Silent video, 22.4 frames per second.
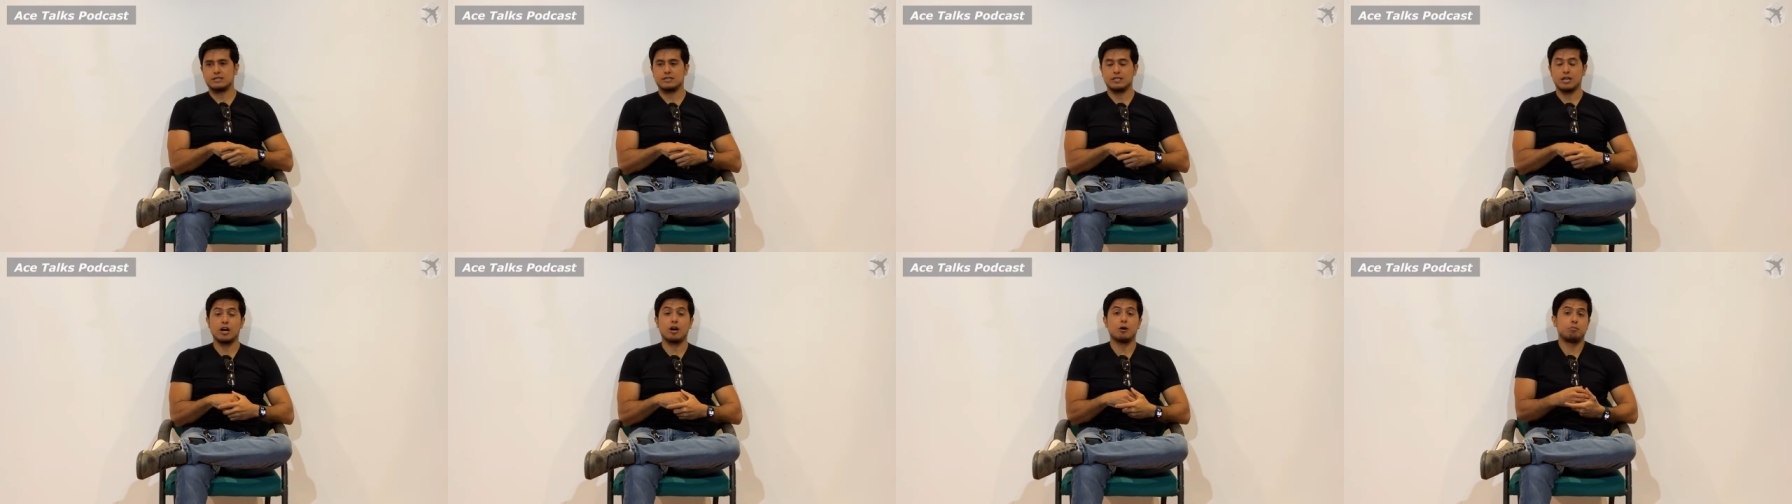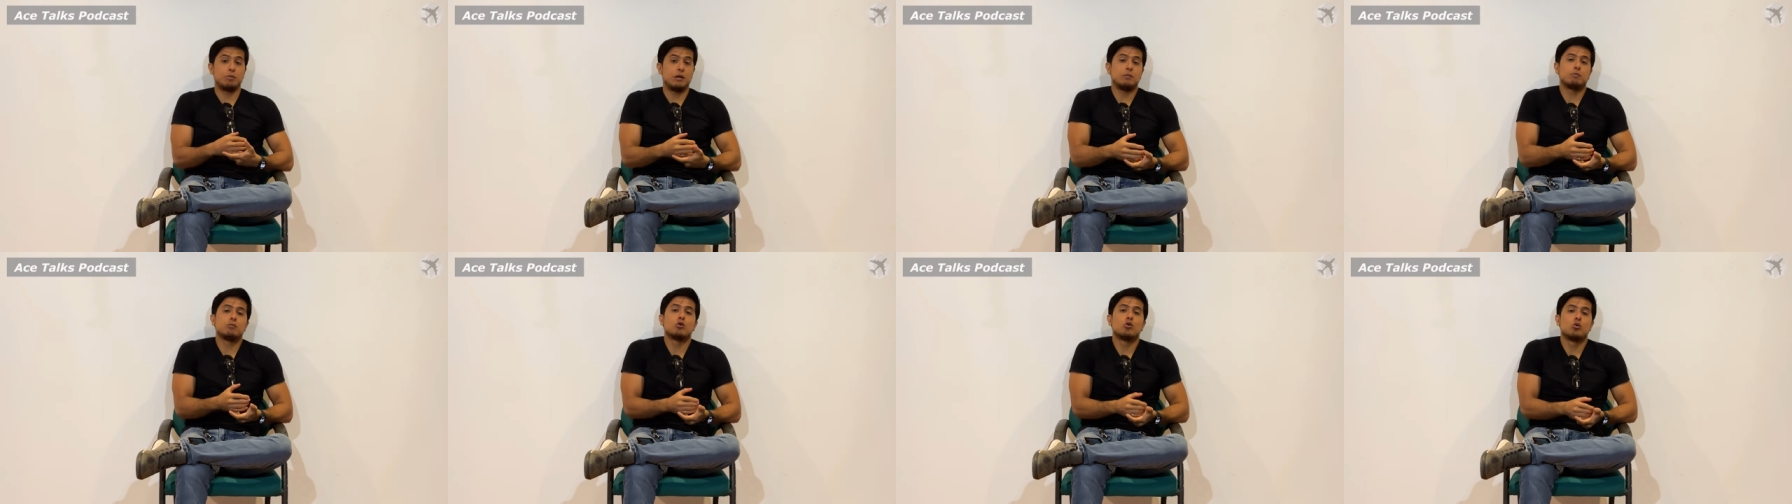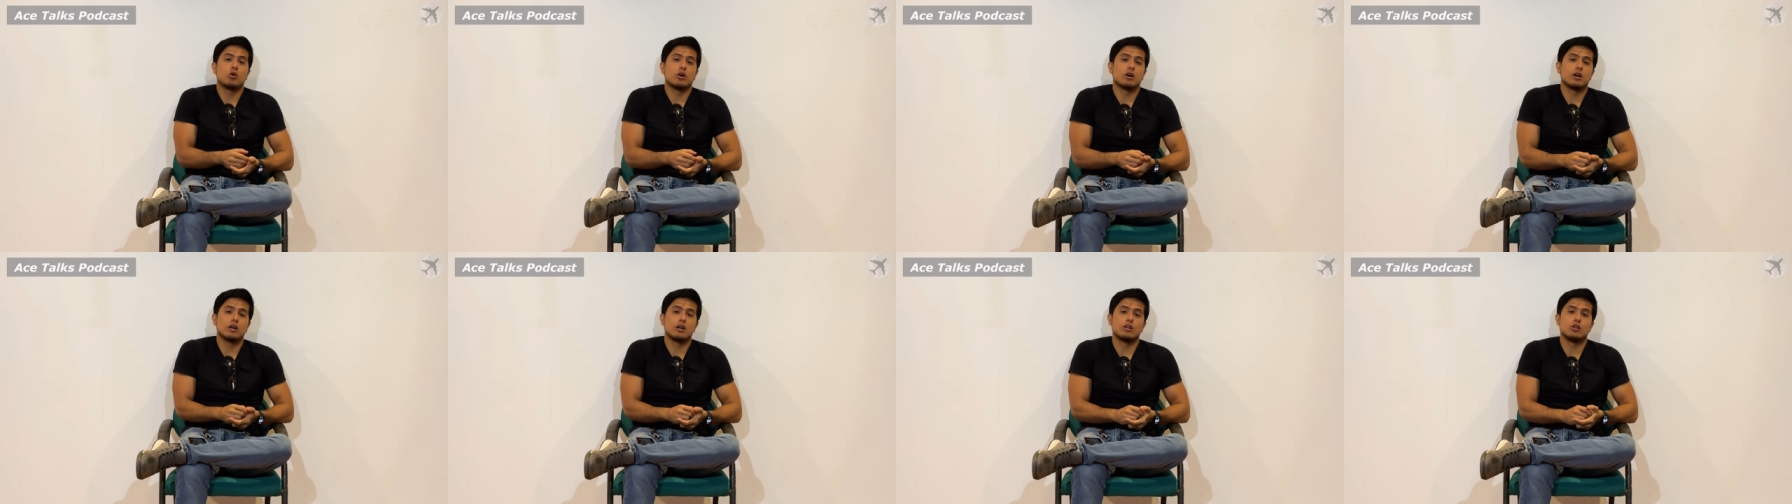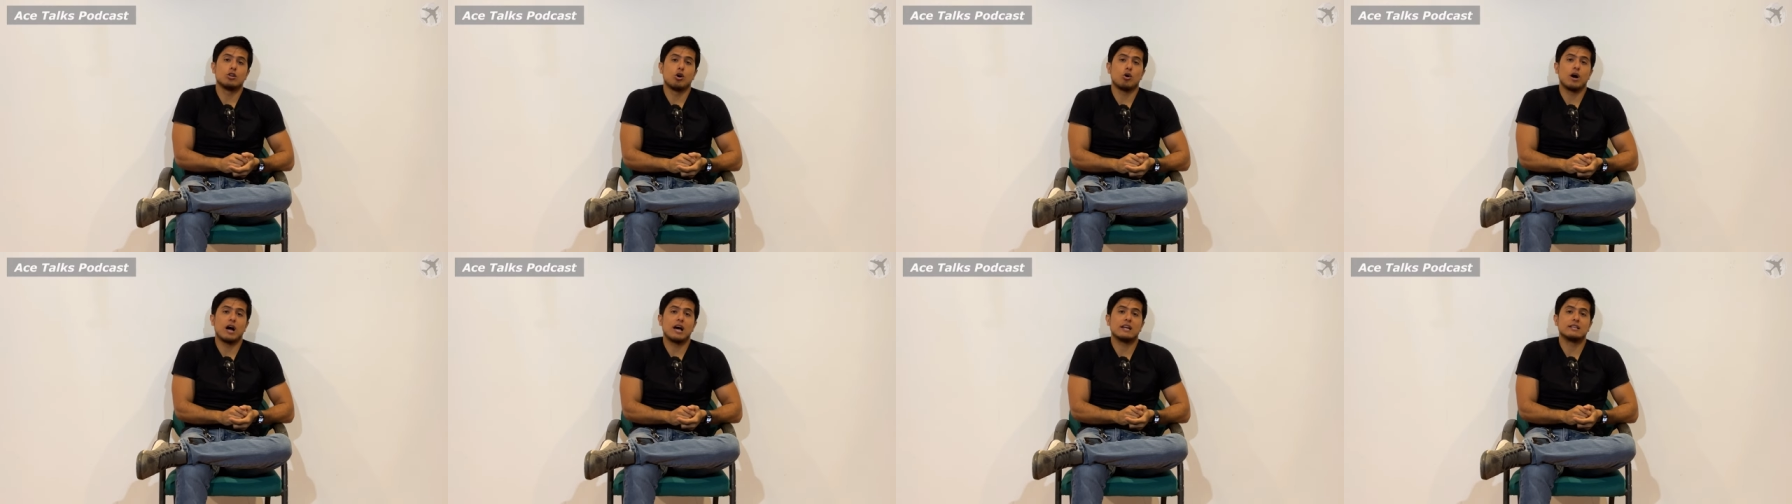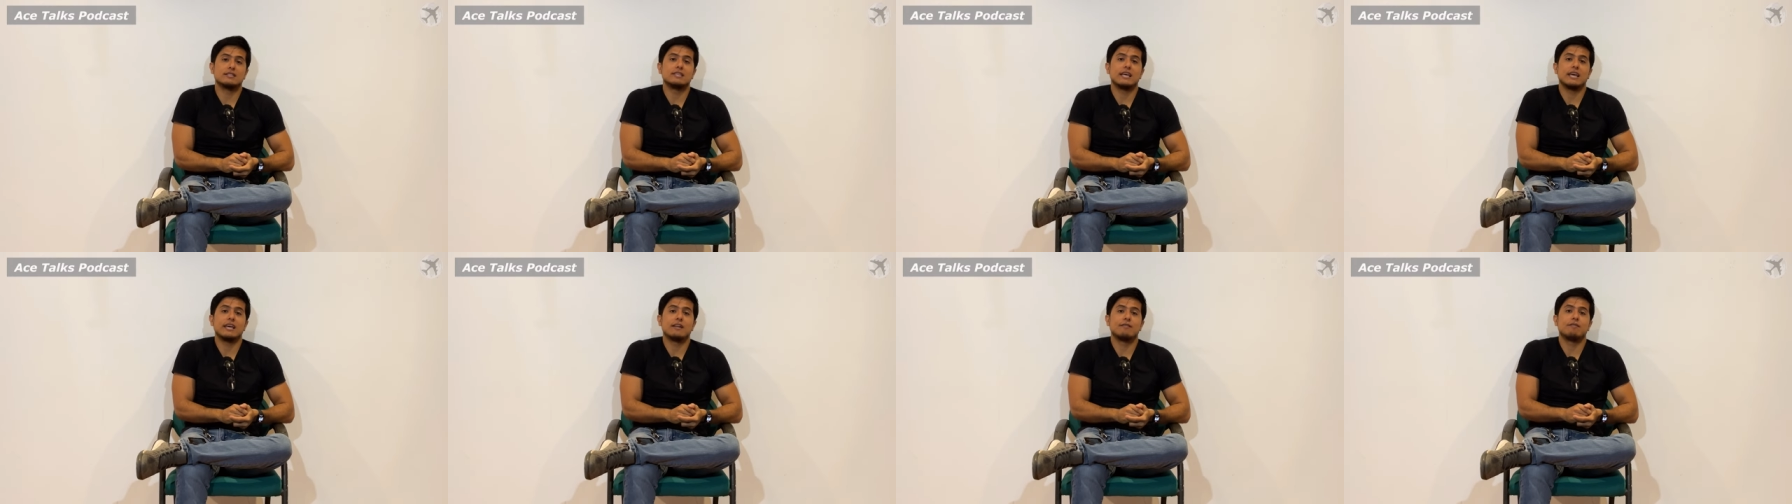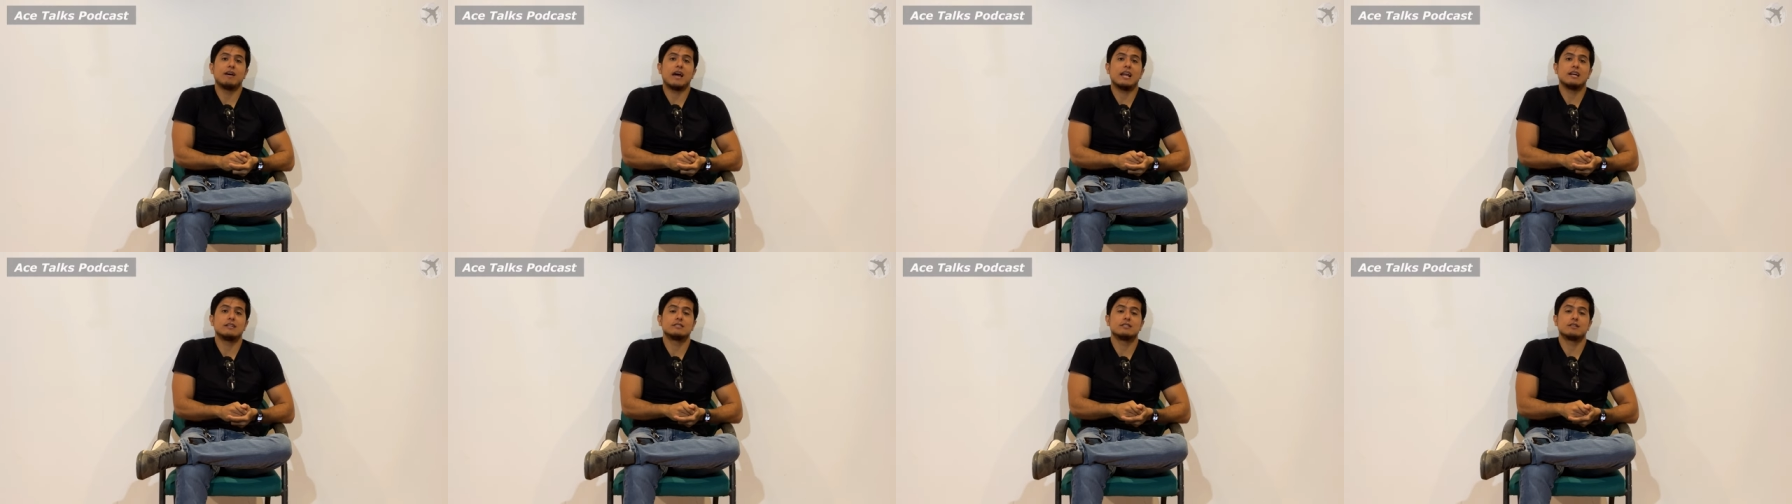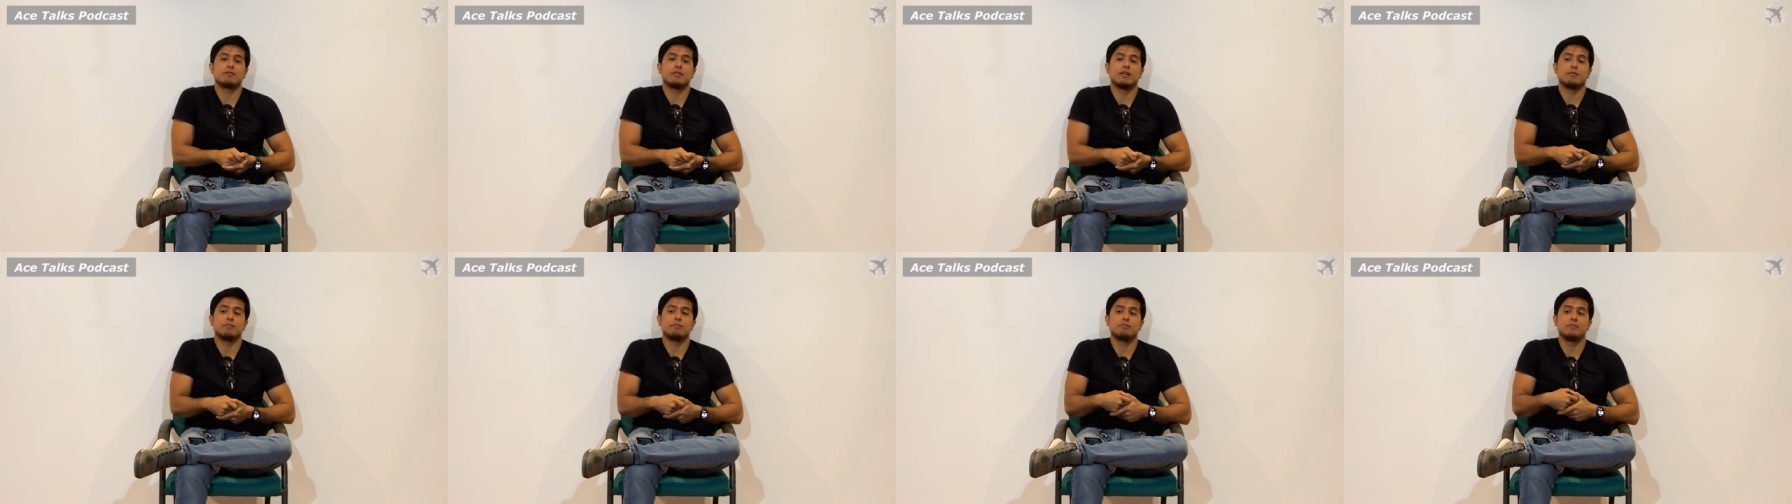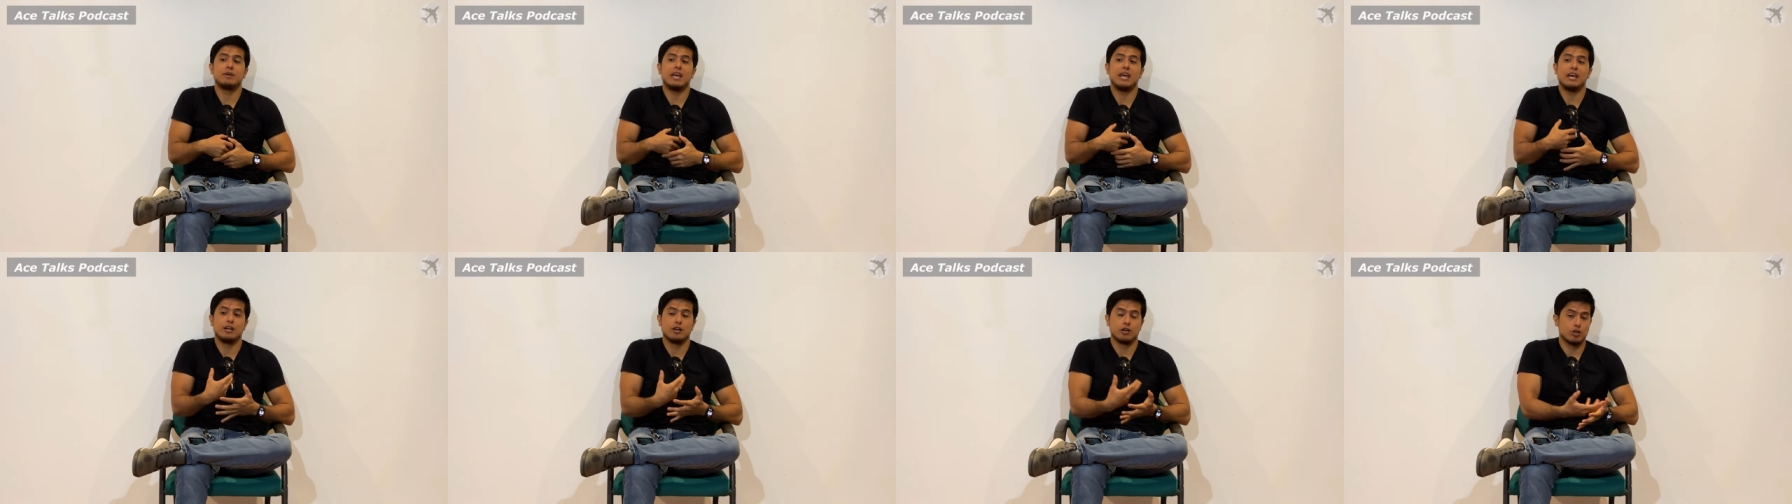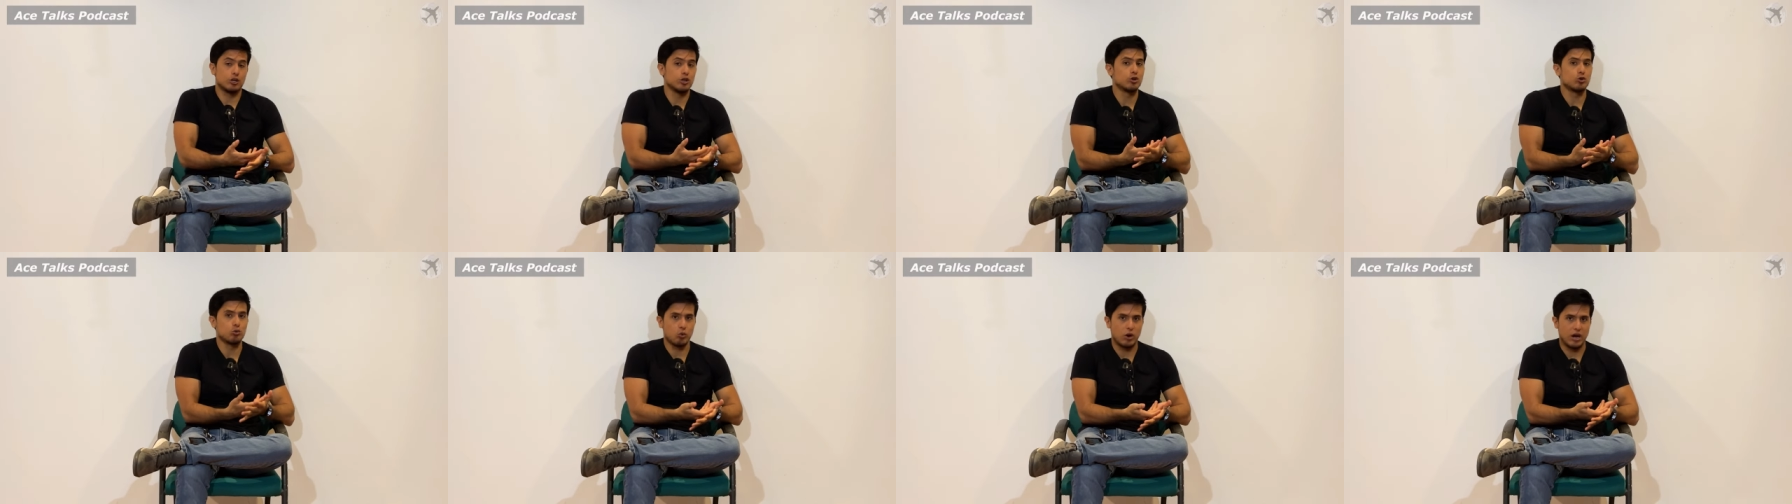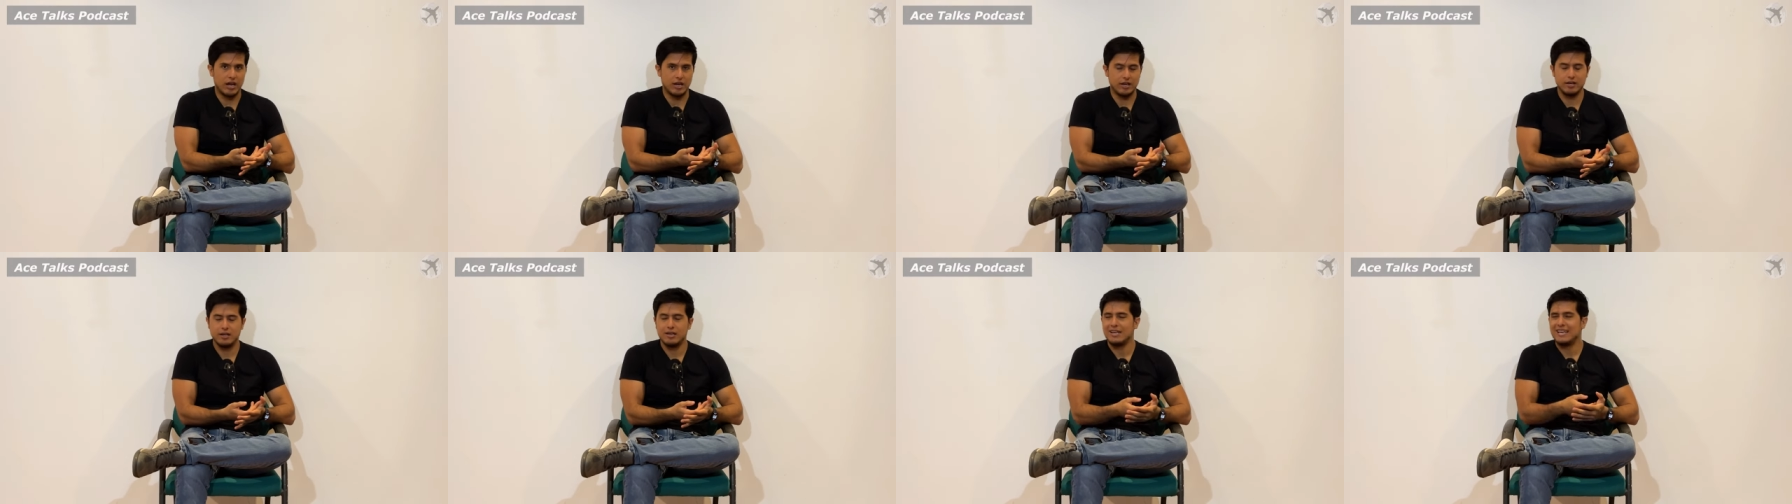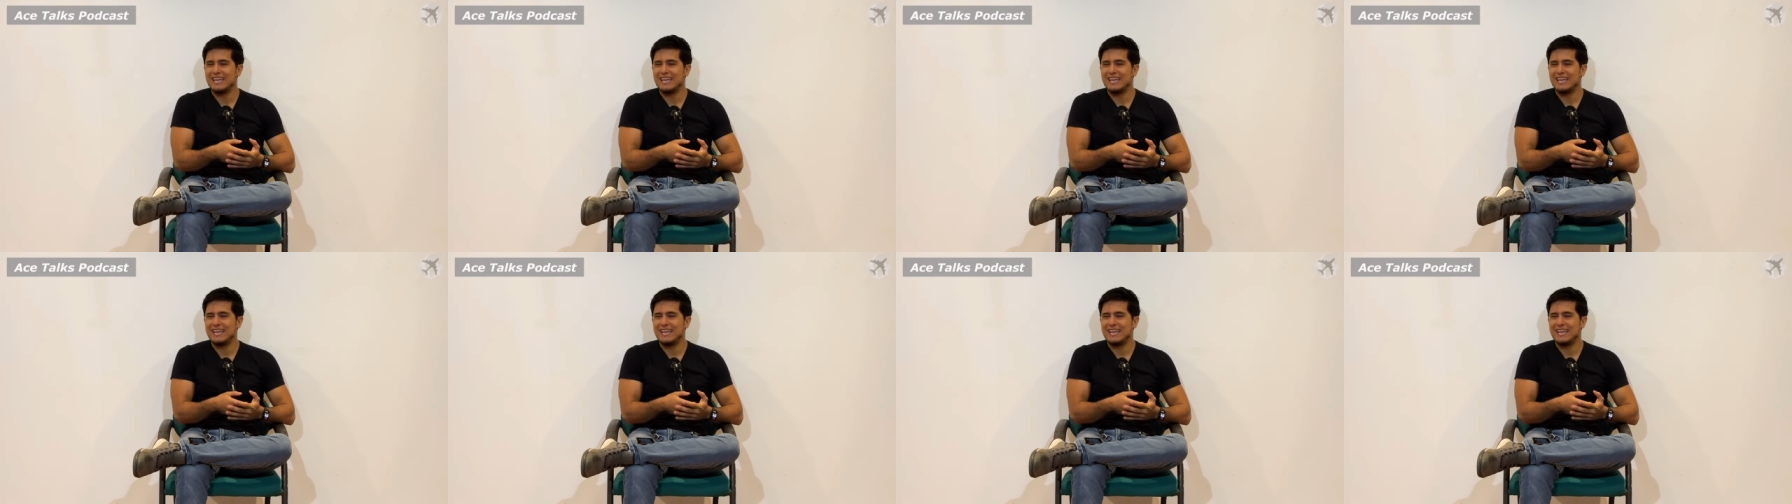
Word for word: there are people who are going to know how to take advantage of them in a good way.